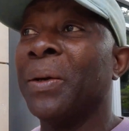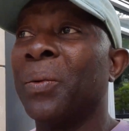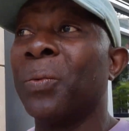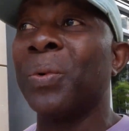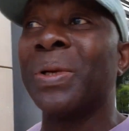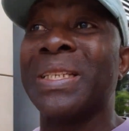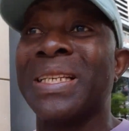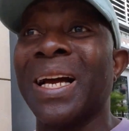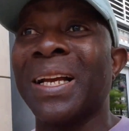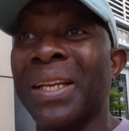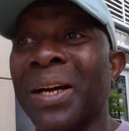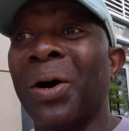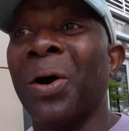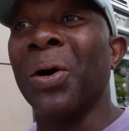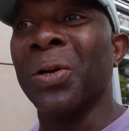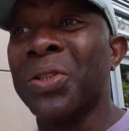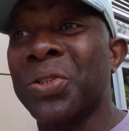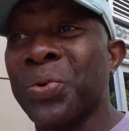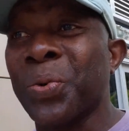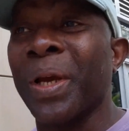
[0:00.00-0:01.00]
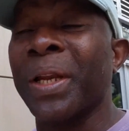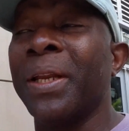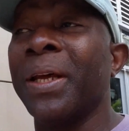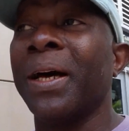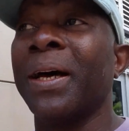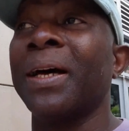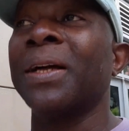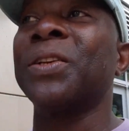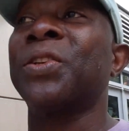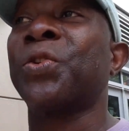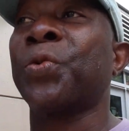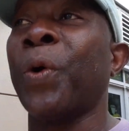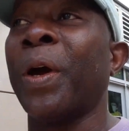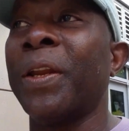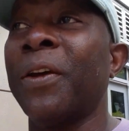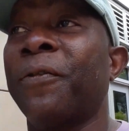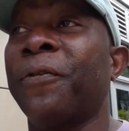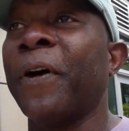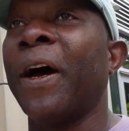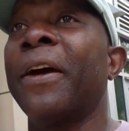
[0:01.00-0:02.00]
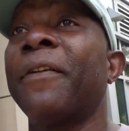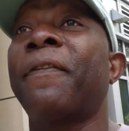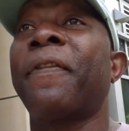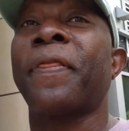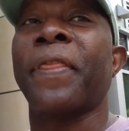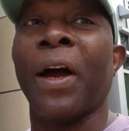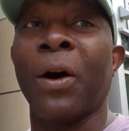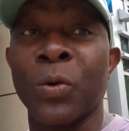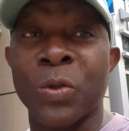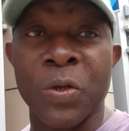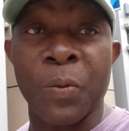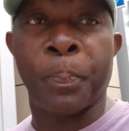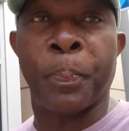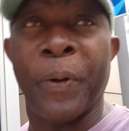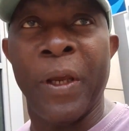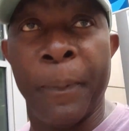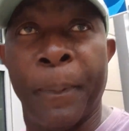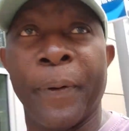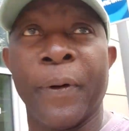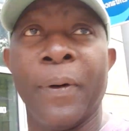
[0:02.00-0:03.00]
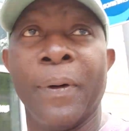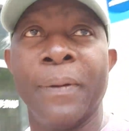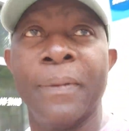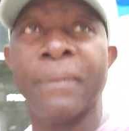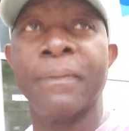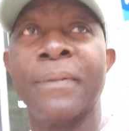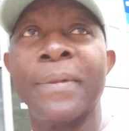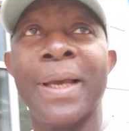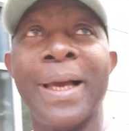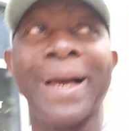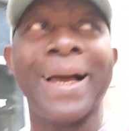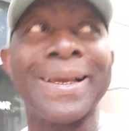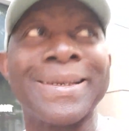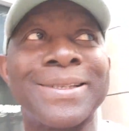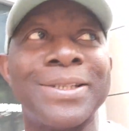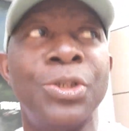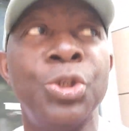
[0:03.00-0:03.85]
which got 125,000 people, has